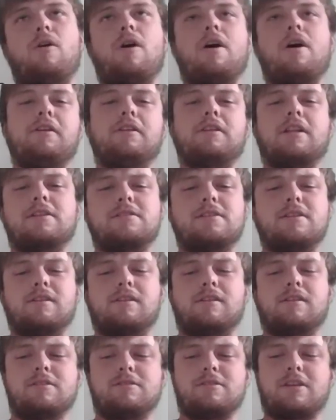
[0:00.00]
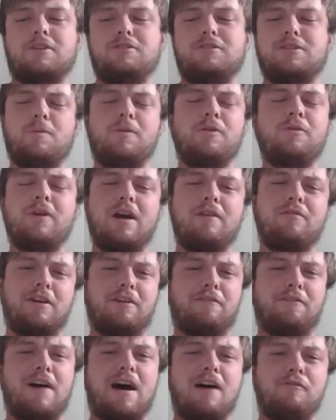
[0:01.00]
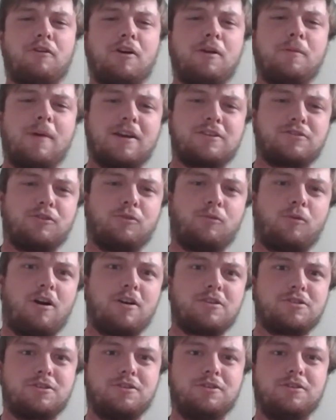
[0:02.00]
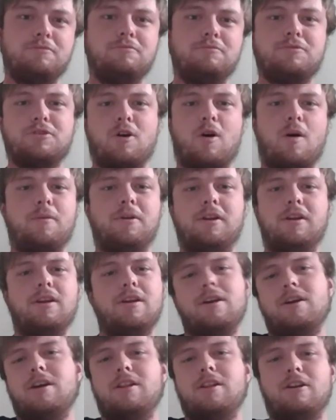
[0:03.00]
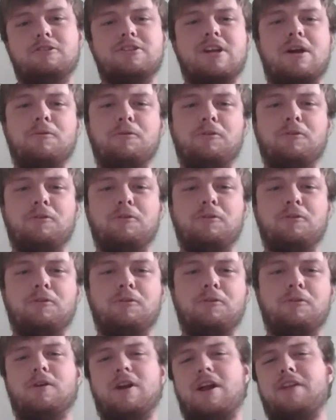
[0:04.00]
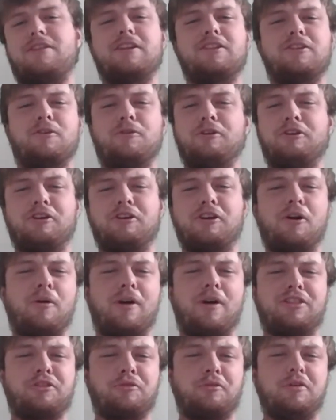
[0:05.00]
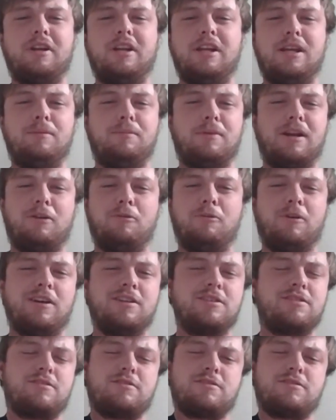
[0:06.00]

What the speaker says: I think that's it because, like you said, we only have like 5 running backs on the roster. So, I mean, there's not really much to go. And I think they're only going to go like 3 deep anyways.